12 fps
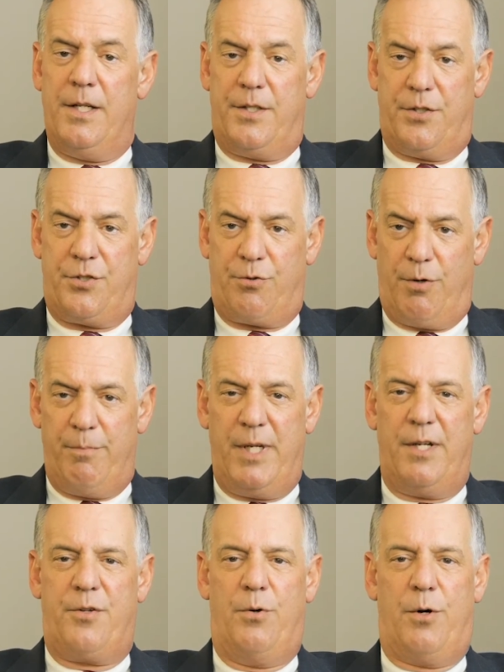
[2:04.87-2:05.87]

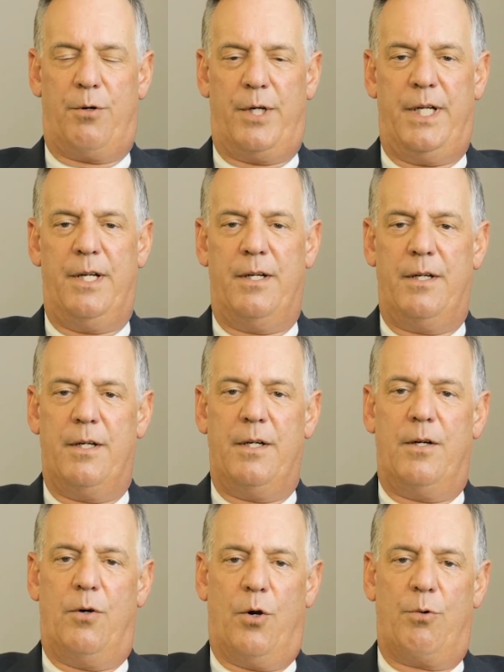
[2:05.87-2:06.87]
discriminatory,
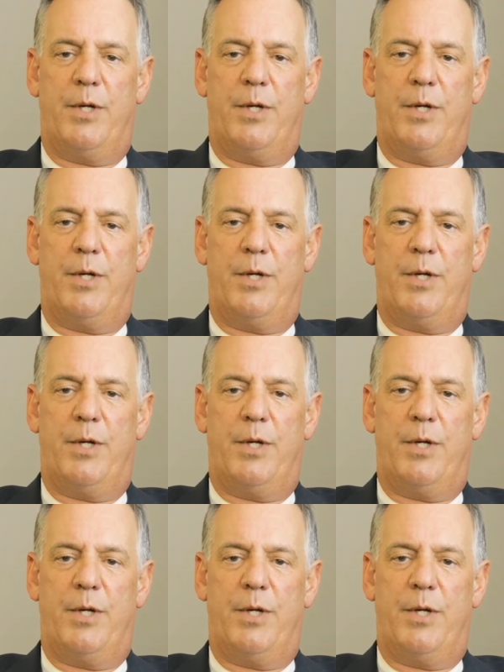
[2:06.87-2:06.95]
or